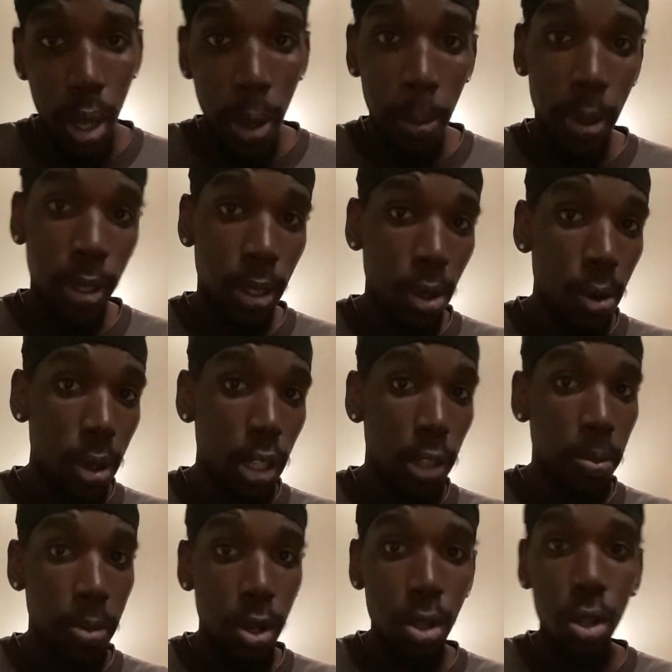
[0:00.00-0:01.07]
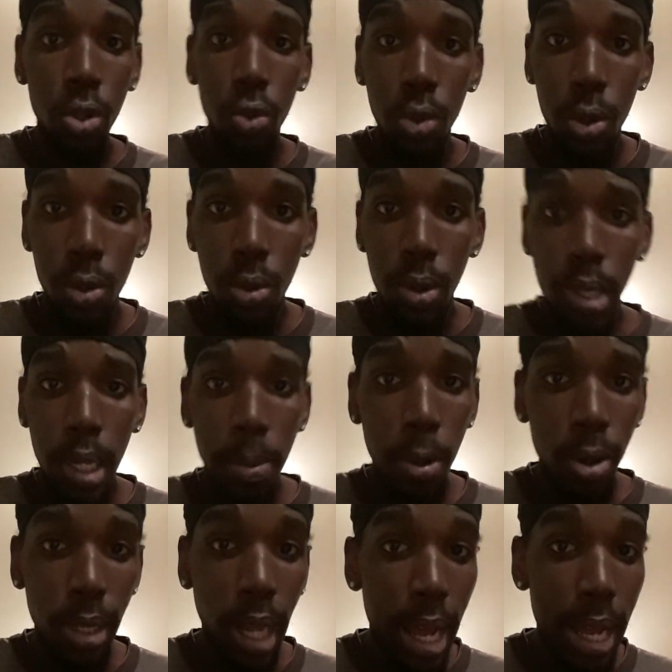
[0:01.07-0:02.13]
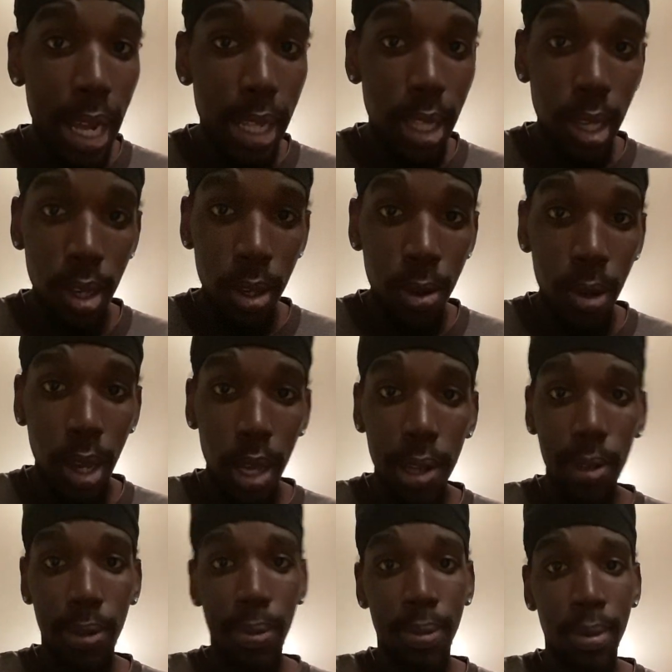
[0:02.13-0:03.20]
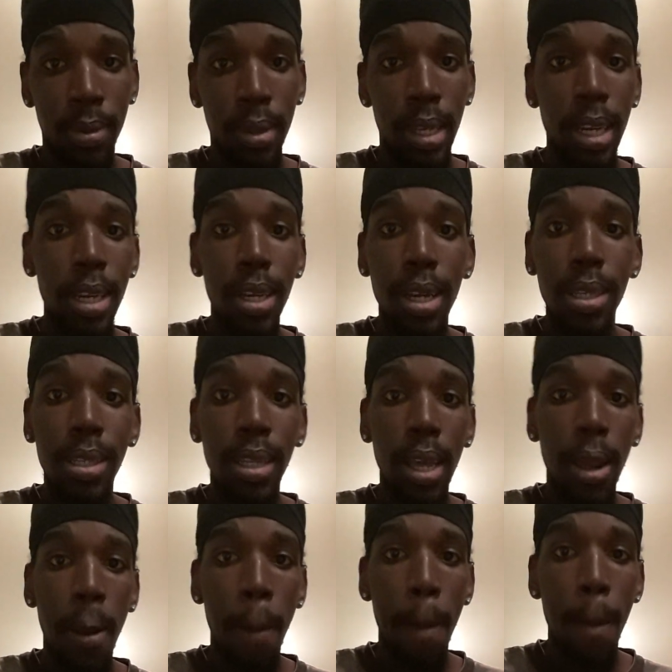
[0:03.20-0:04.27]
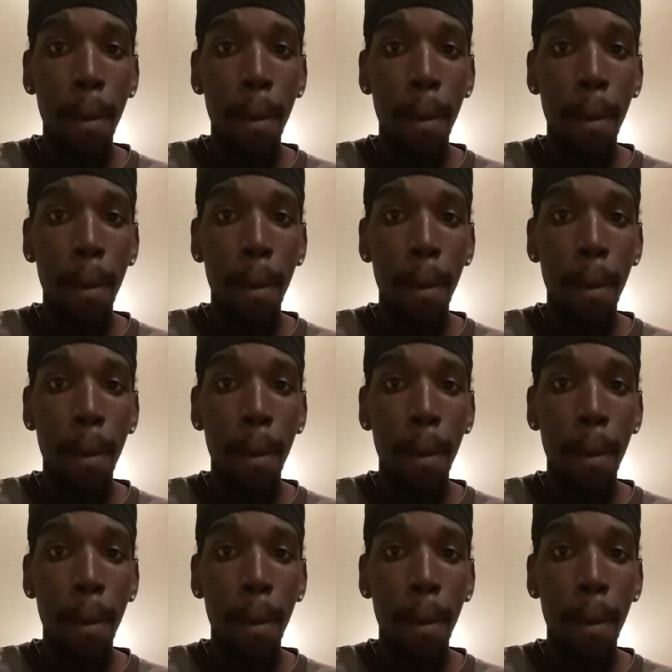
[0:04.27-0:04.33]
But certain spiritual wounds, the Most High have to heal that. He does that.